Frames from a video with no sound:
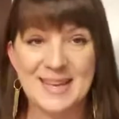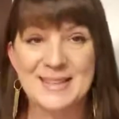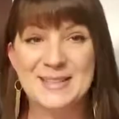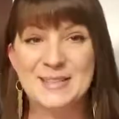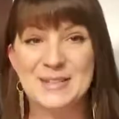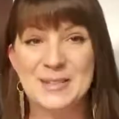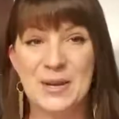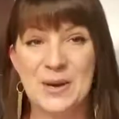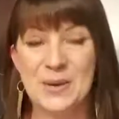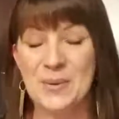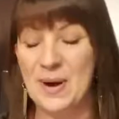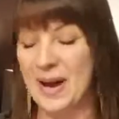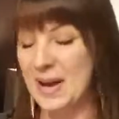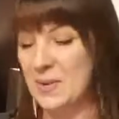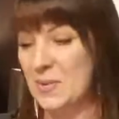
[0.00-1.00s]
So
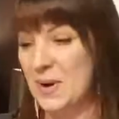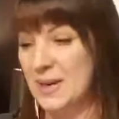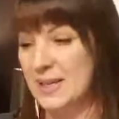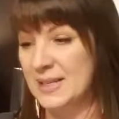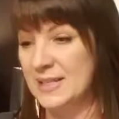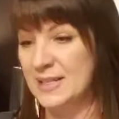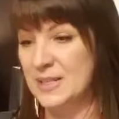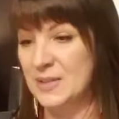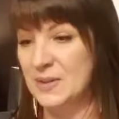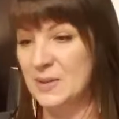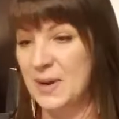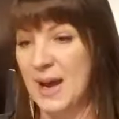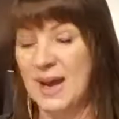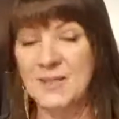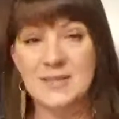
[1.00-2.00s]
I wanted to
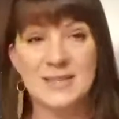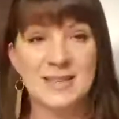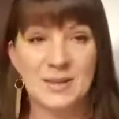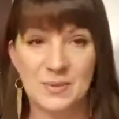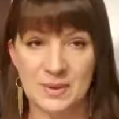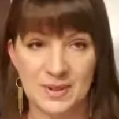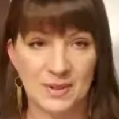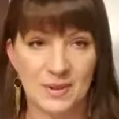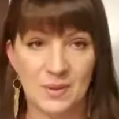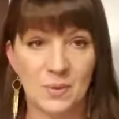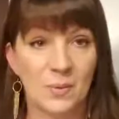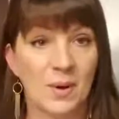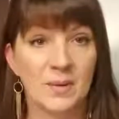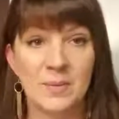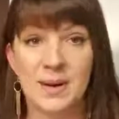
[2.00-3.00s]
have tea with you
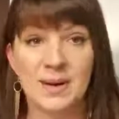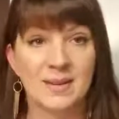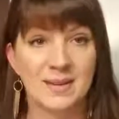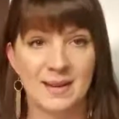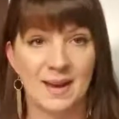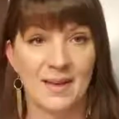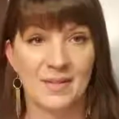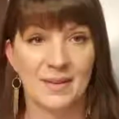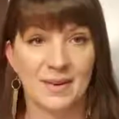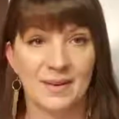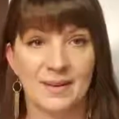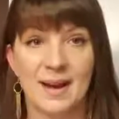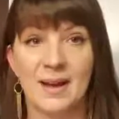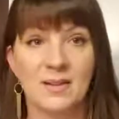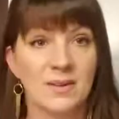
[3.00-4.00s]
one way or the other,
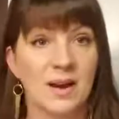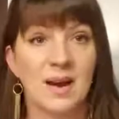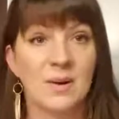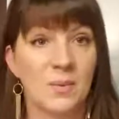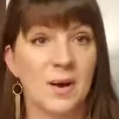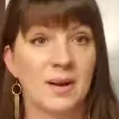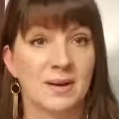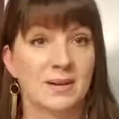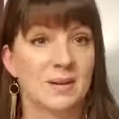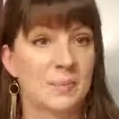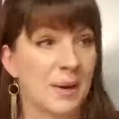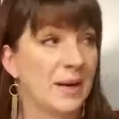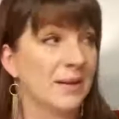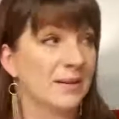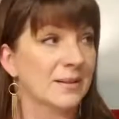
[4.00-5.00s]
hell or high water,
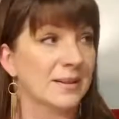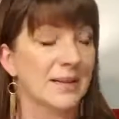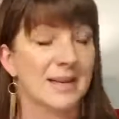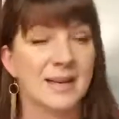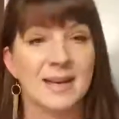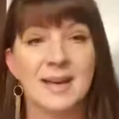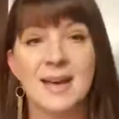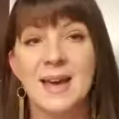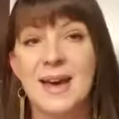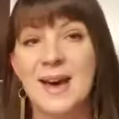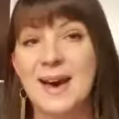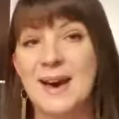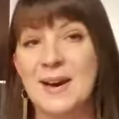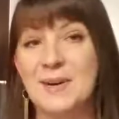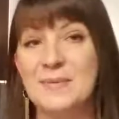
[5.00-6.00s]
apparently,
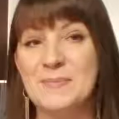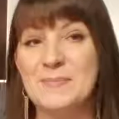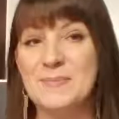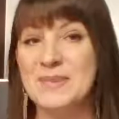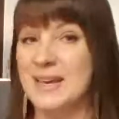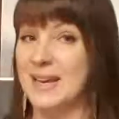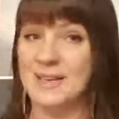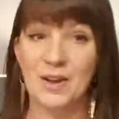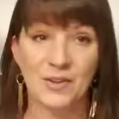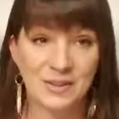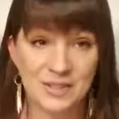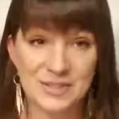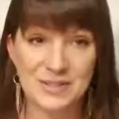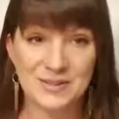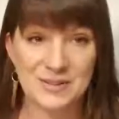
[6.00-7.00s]
um,
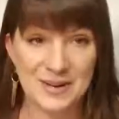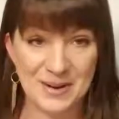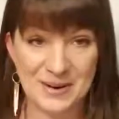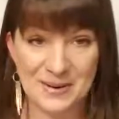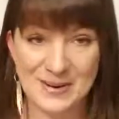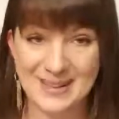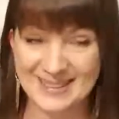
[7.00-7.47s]
technology or no,